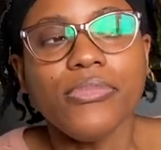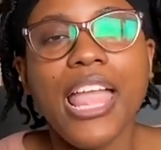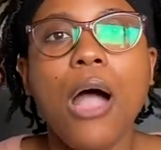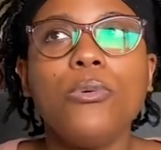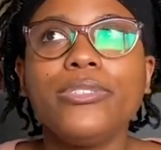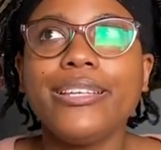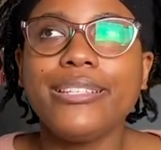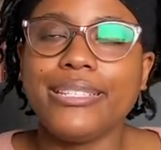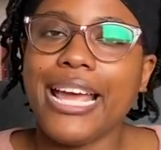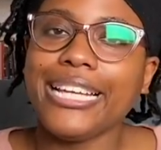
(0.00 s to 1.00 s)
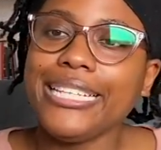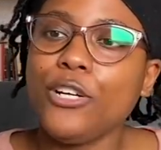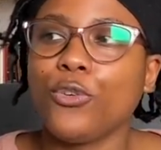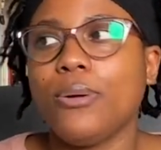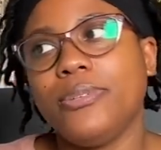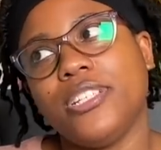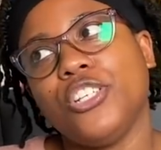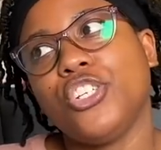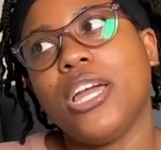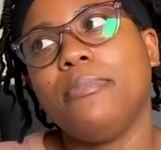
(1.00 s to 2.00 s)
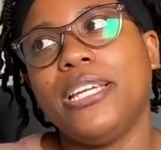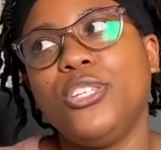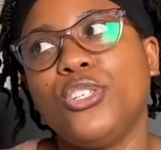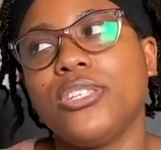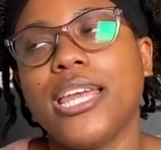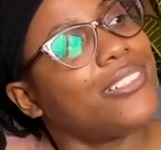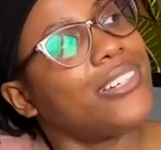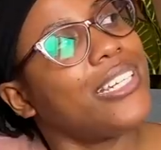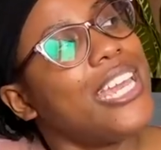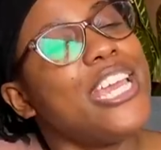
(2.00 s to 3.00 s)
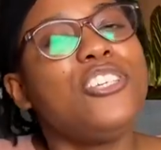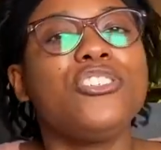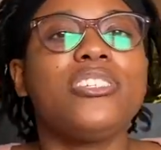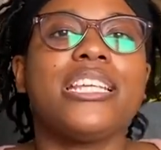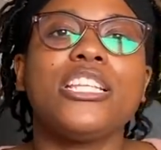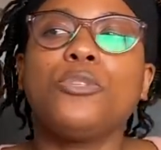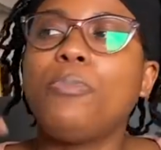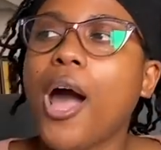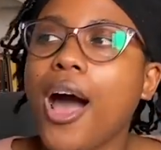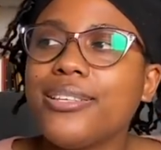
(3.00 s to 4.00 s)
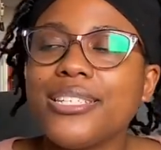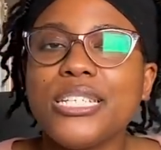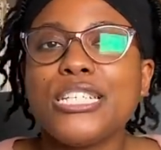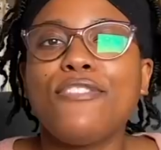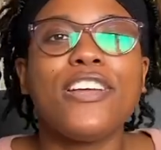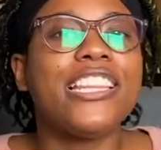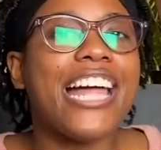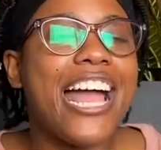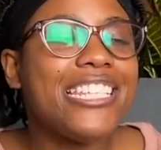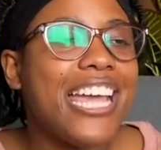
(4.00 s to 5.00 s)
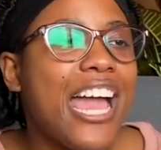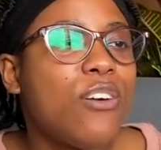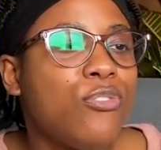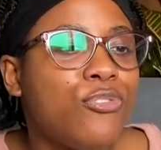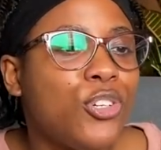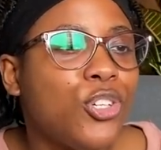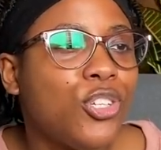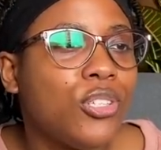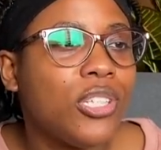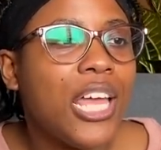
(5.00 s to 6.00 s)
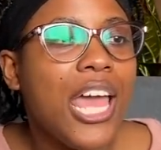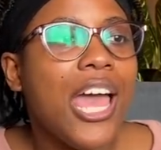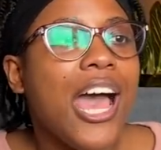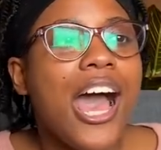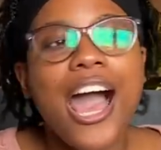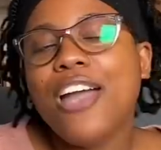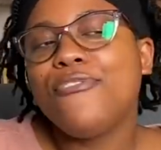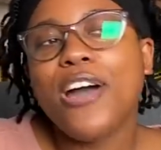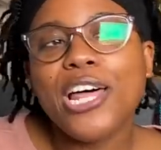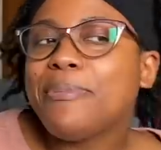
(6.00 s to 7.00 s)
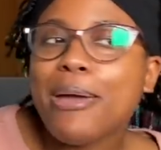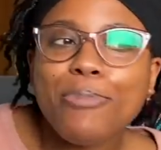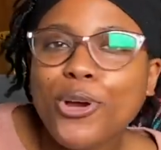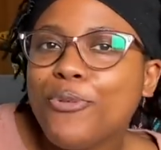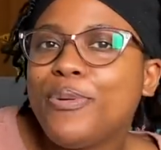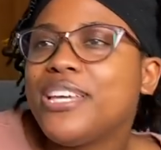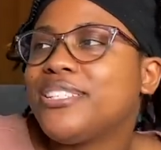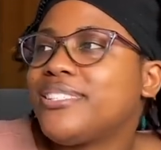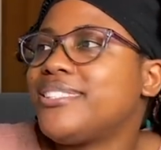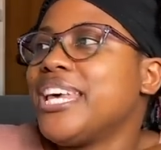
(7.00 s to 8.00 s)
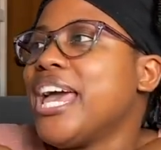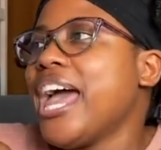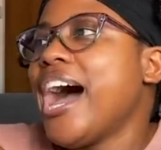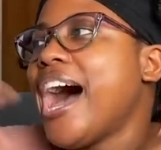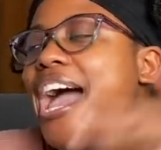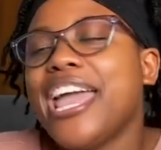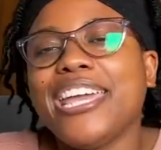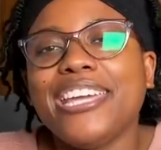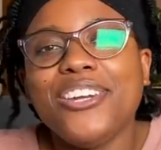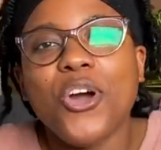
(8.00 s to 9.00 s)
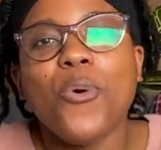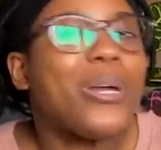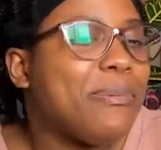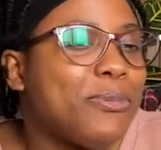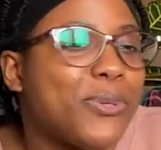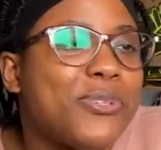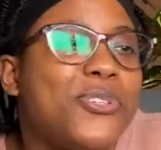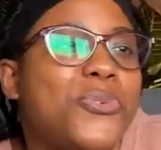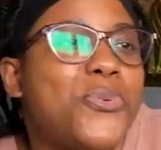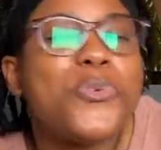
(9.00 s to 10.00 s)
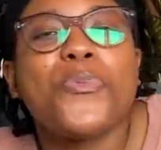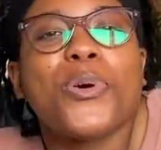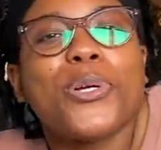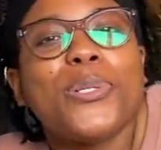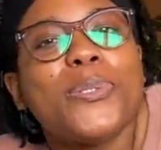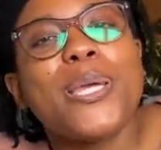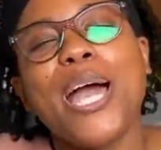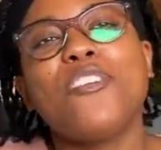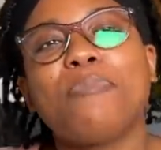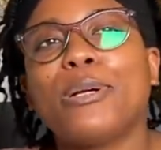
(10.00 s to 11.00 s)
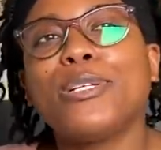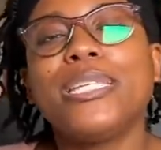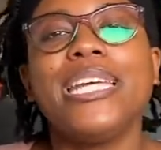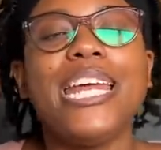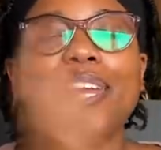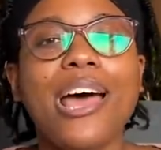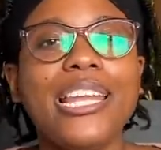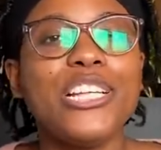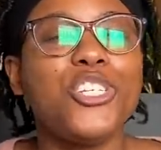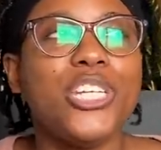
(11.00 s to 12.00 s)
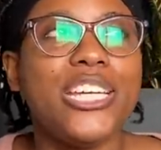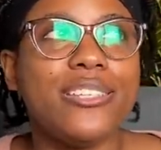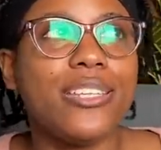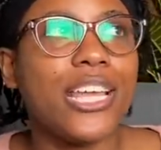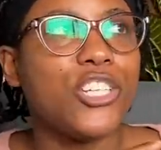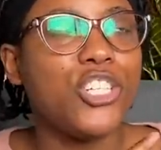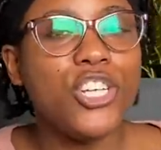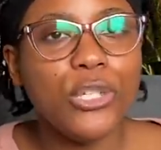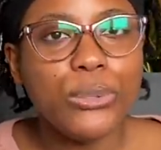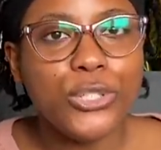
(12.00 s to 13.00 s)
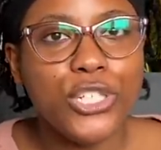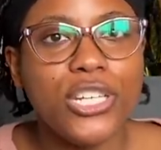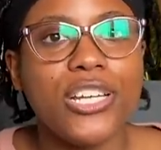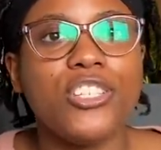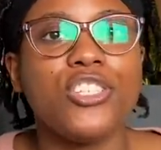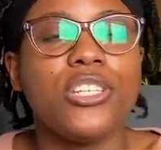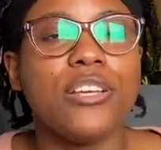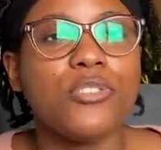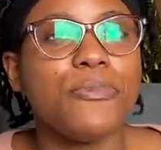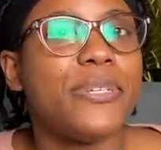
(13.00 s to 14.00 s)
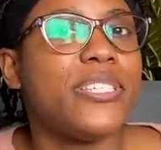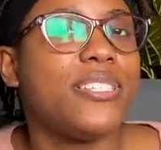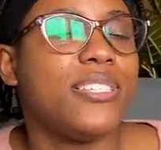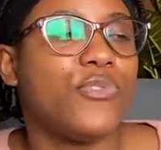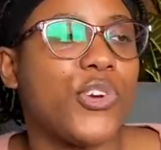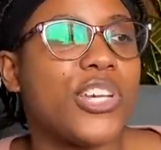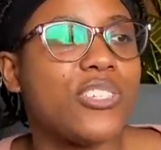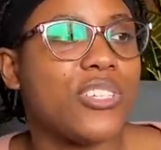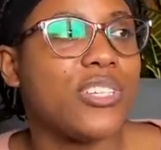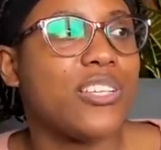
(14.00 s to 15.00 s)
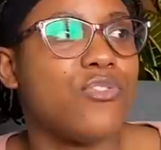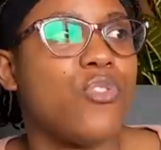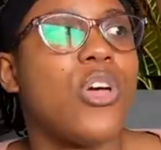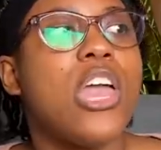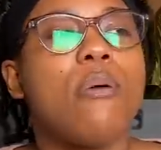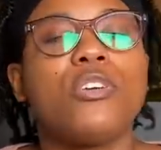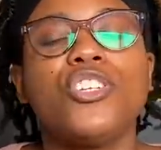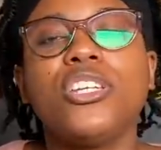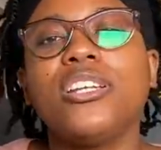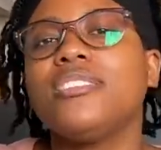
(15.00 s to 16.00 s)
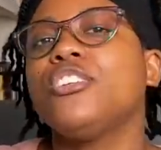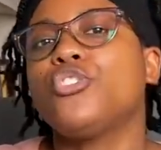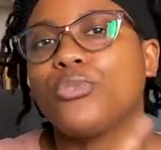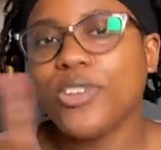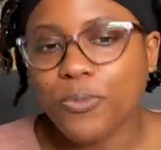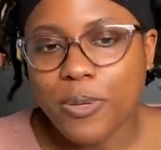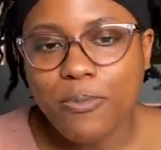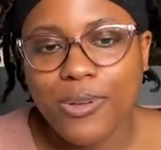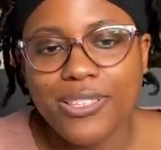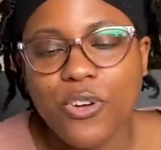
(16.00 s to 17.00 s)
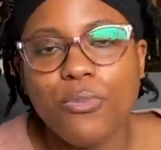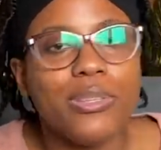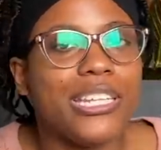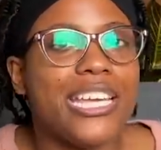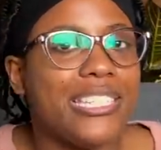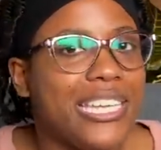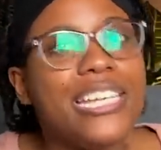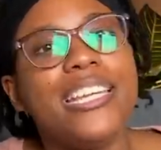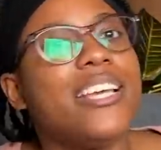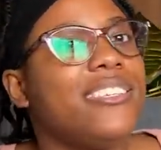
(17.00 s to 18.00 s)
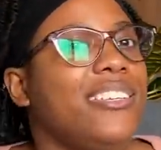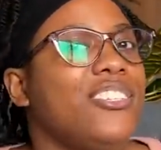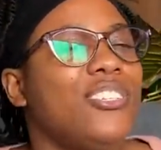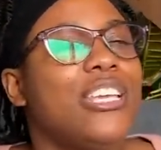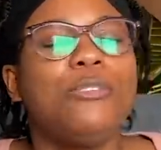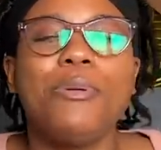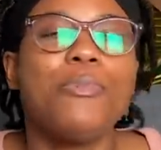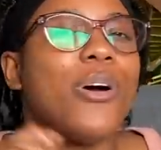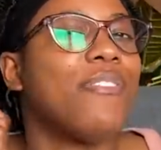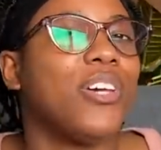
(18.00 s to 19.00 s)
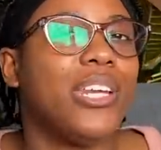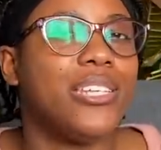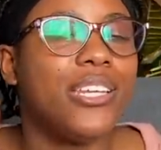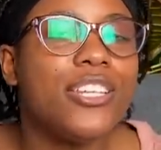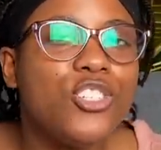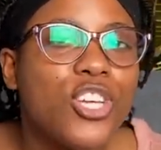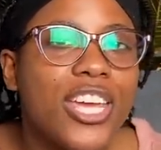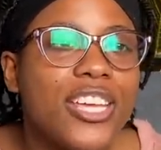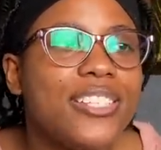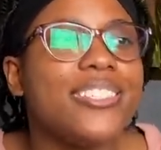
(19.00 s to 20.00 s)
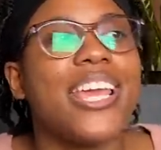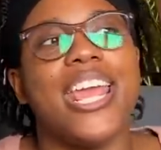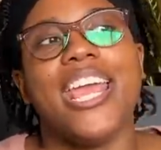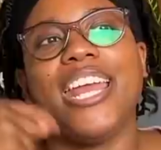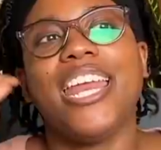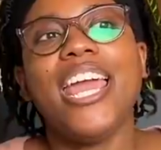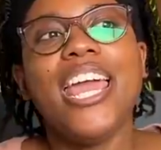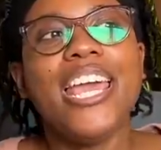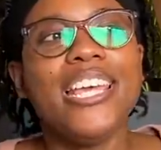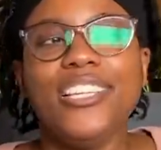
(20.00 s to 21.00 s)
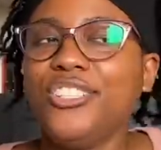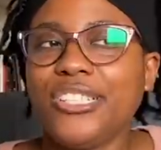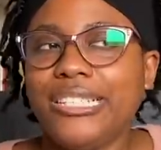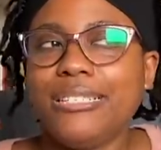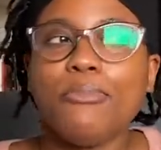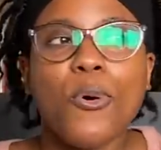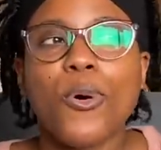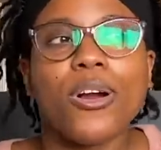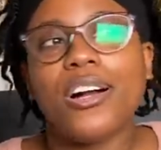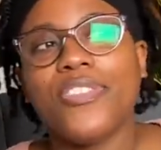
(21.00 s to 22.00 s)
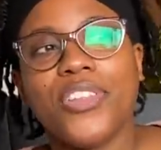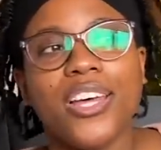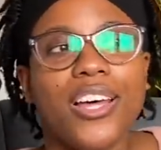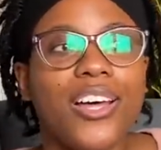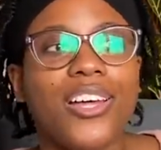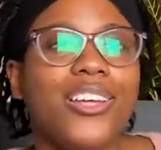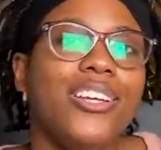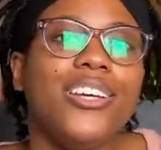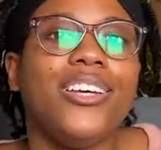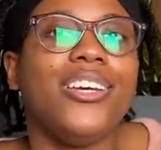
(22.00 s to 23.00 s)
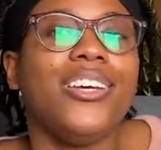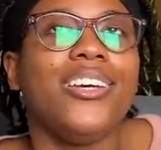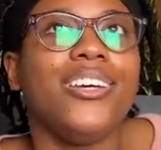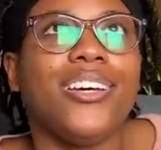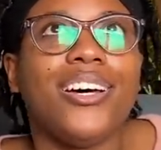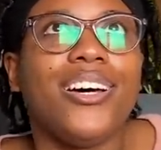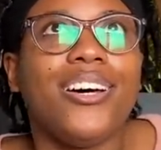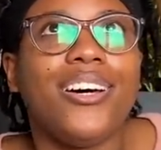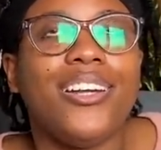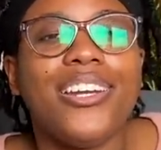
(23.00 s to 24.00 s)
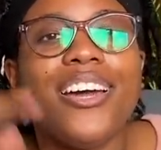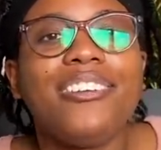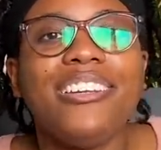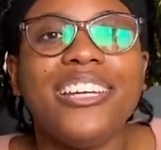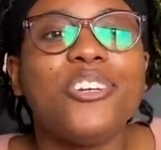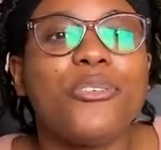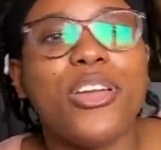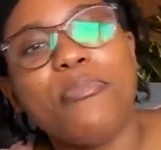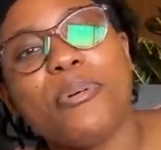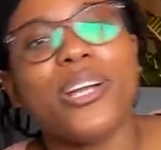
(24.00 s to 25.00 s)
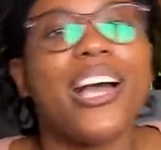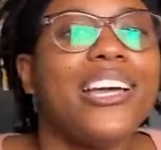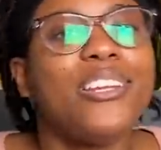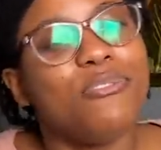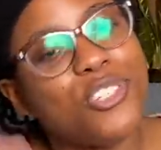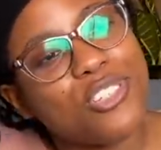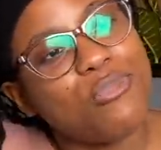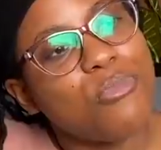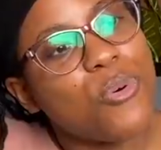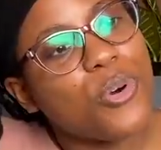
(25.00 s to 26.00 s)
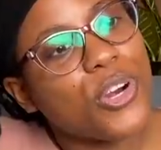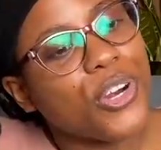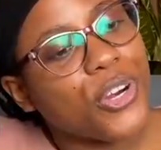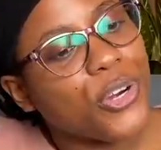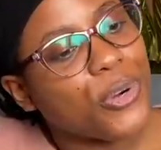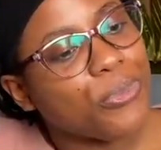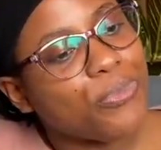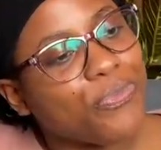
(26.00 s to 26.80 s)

I won't say he's exactly Grump Sunshine, but he's just like this positive, glass half full, I found my purpose, I know what I'm supposed to do in the world kind of person. And not like she isn't, like she knows what she does. She loves her business, is very successful, but she doesn't trust people as openly as he does. He just thinks people have good intentions, and he just is more on the, not ignorant, but kind of just more